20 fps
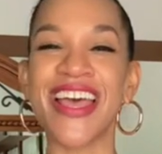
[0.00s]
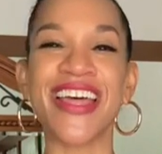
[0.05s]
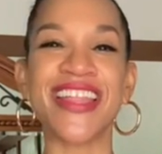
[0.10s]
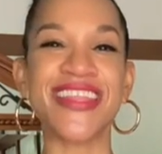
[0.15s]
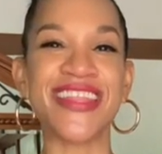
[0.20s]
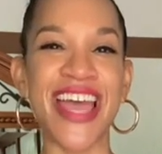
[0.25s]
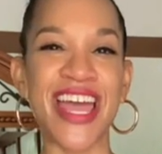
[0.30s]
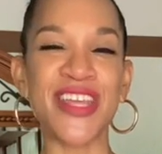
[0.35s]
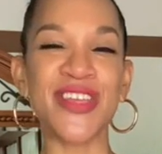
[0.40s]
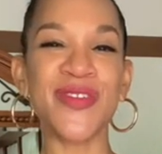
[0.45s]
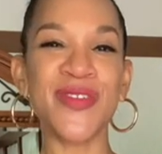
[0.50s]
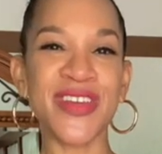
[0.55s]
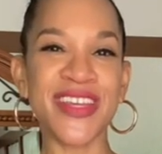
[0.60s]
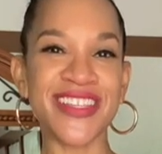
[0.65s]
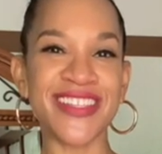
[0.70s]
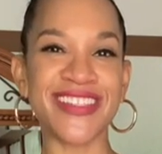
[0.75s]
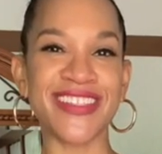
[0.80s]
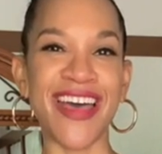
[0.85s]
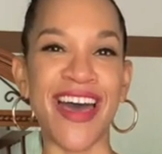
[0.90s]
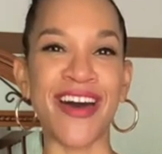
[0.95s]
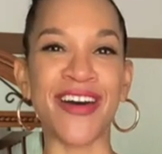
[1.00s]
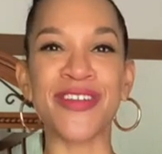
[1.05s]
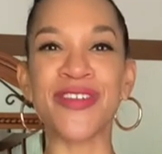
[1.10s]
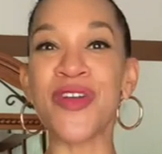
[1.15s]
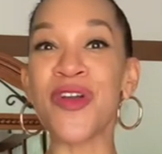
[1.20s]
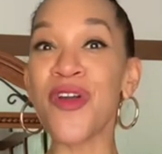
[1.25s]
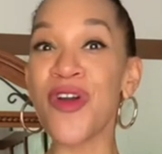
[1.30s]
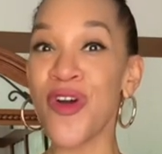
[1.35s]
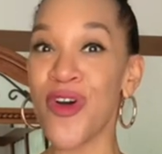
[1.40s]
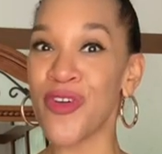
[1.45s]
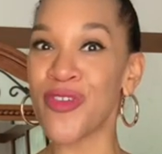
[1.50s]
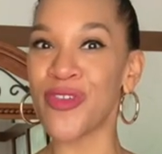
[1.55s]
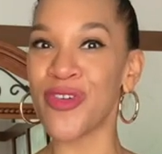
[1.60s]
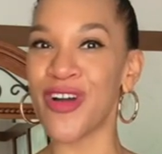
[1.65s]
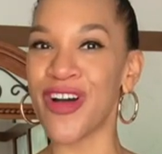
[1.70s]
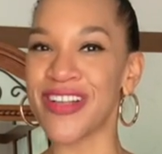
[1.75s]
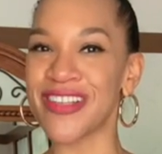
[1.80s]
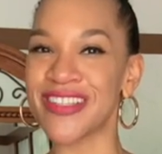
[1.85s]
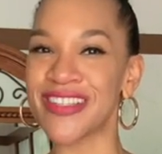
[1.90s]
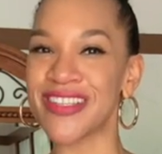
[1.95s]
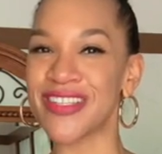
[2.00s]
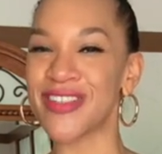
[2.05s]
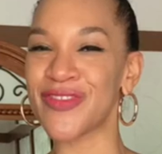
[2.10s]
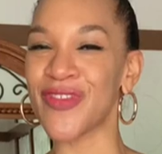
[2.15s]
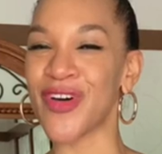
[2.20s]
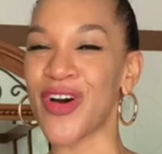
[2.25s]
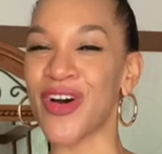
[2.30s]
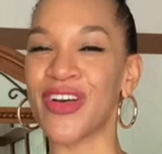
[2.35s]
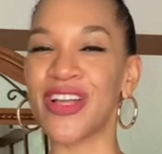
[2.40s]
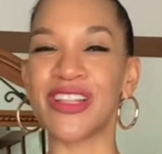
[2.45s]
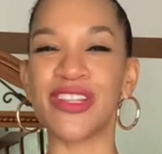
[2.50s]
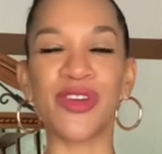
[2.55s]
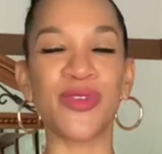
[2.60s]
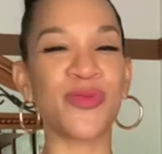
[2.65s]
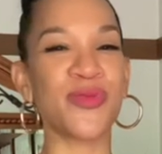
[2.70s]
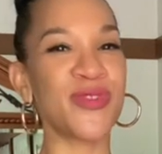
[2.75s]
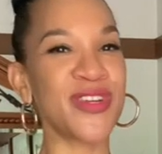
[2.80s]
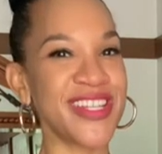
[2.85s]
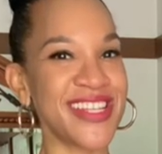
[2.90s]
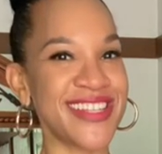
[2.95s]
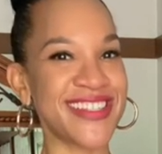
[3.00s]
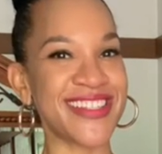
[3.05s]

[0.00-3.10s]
that you can style your overalls this fall and look really